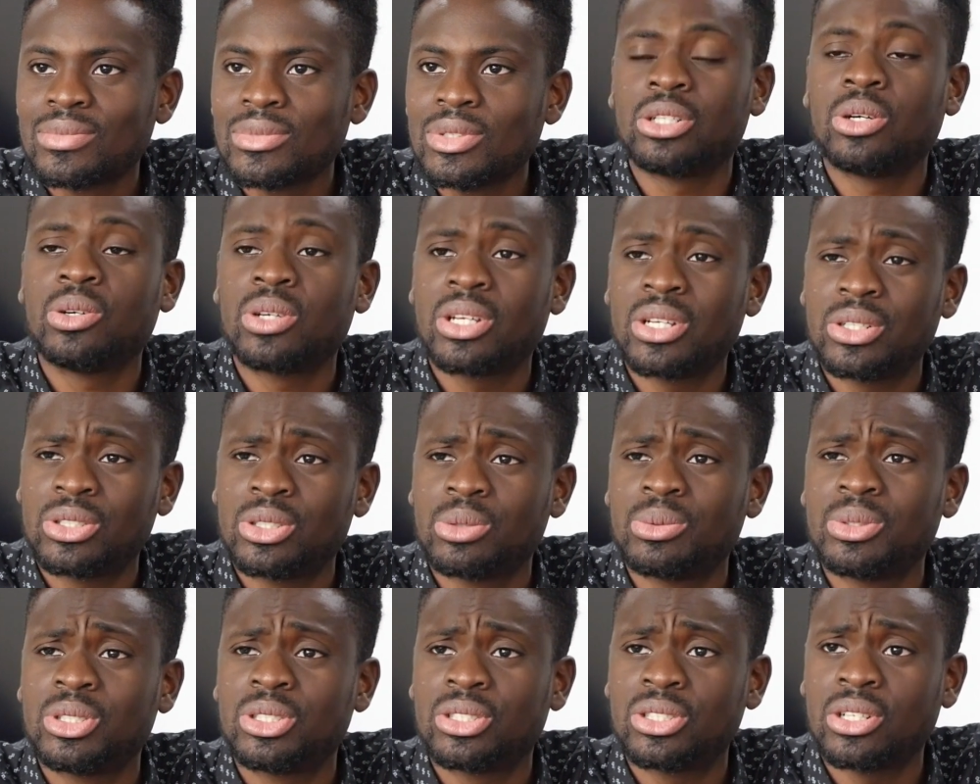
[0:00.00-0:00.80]
Okay,
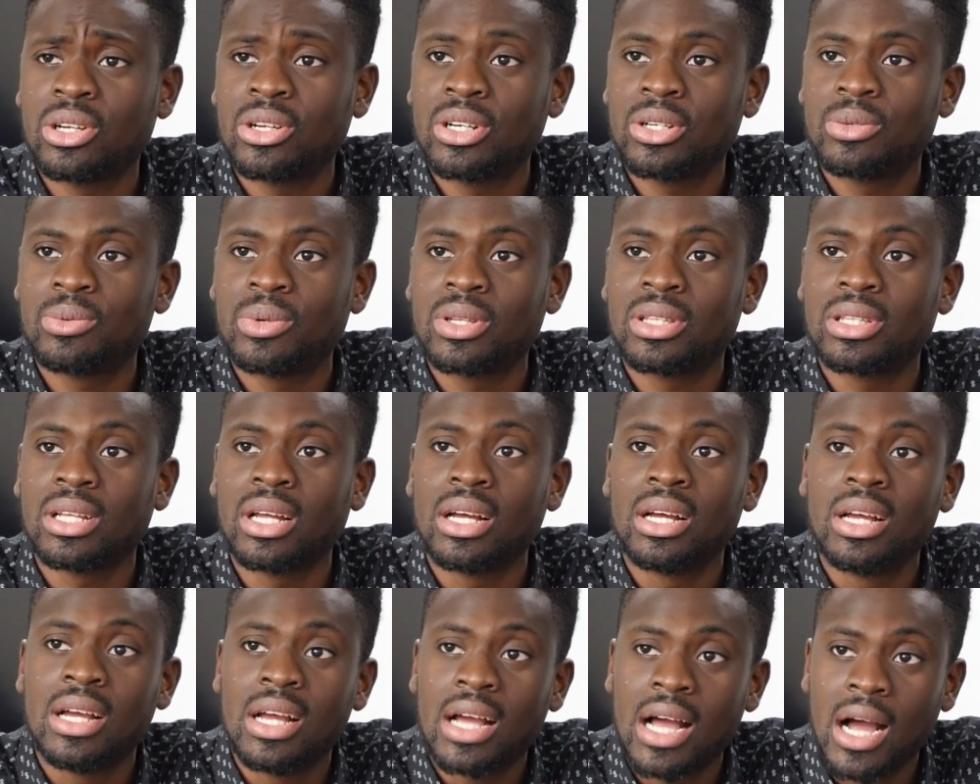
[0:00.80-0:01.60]
so we started with
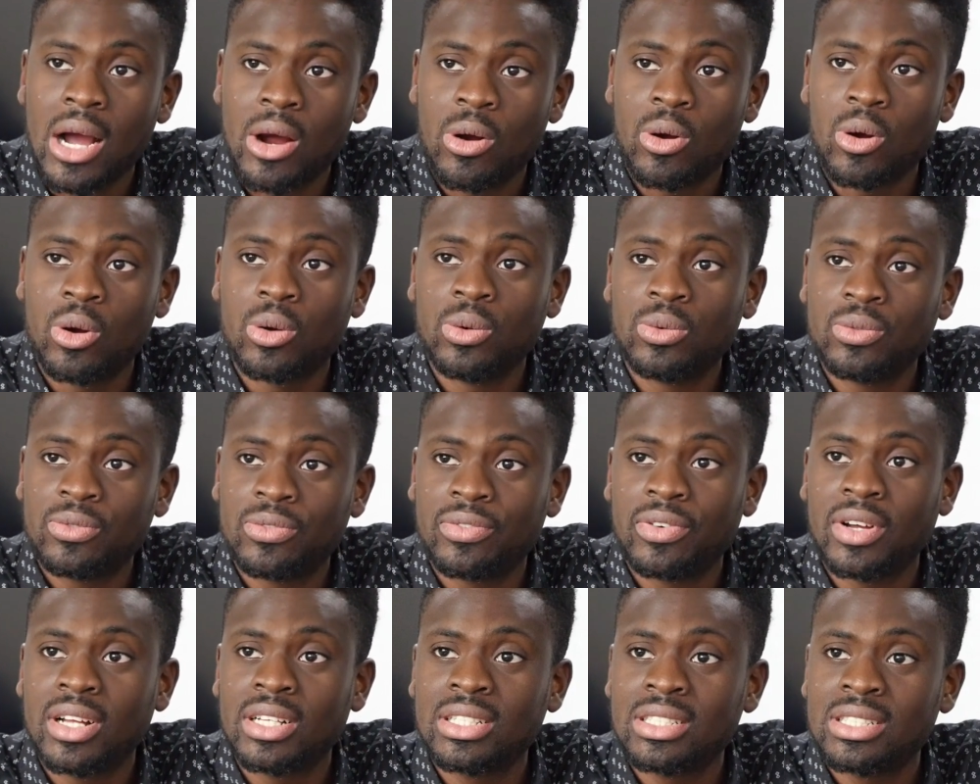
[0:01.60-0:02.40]
our own
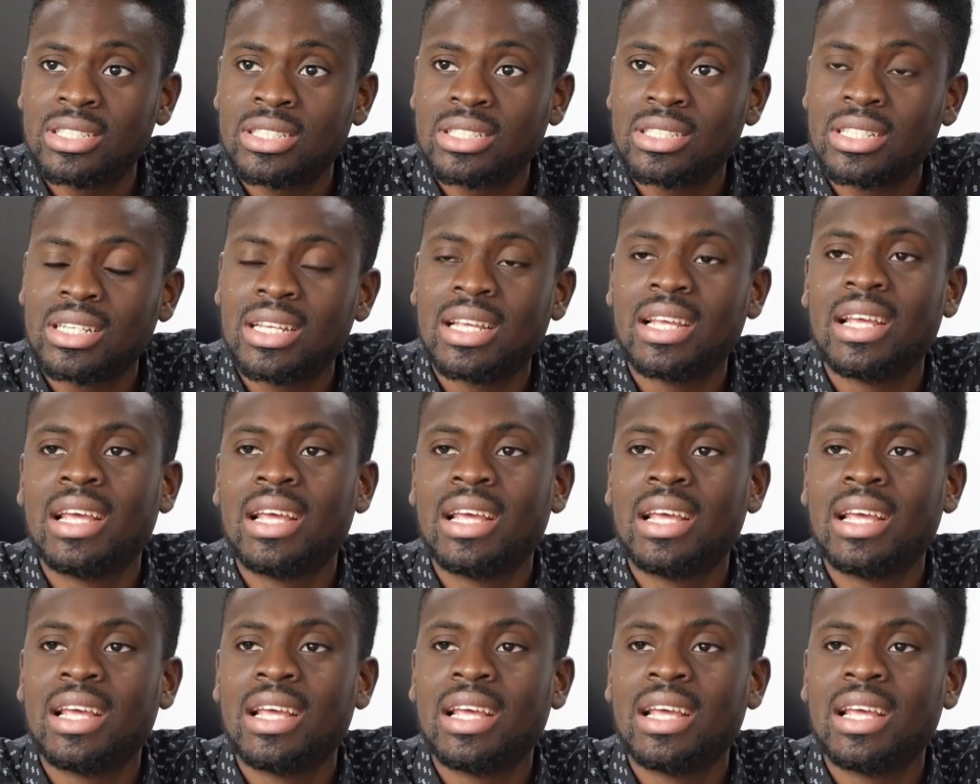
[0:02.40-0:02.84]
funds,